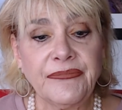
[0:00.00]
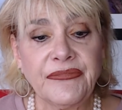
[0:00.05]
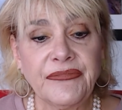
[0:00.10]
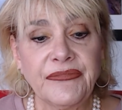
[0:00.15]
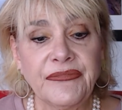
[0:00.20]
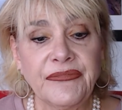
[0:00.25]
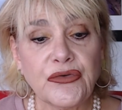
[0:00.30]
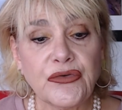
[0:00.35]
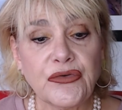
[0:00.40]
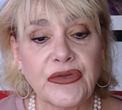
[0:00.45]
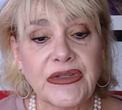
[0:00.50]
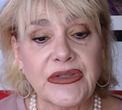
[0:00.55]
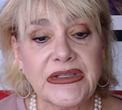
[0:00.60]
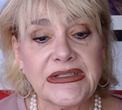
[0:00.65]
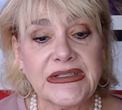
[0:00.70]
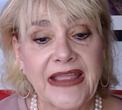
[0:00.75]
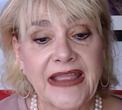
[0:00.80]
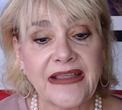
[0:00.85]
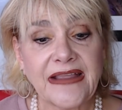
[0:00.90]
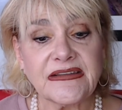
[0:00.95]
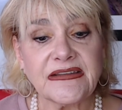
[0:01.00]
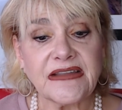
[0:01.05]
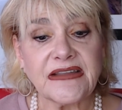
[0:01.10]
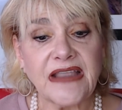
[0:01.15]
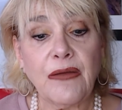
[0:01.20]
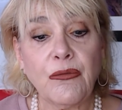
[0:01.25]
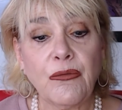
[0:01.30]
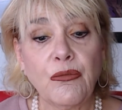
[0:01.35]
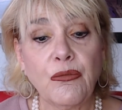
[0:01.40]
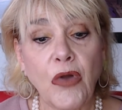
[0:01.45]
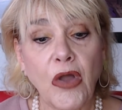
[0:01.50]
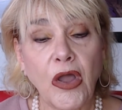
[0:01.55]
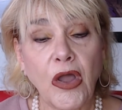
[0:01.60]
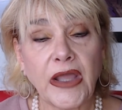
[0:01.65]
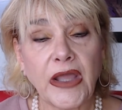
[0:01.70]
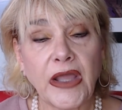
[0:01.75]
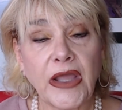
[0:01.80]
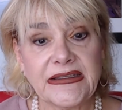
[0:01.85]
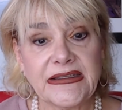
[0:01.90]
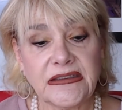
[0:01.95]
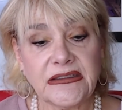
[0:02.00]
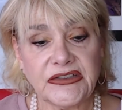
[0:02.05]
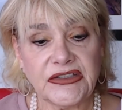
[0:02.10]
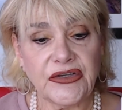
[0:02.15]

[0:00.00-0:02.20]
that you can text "I want it"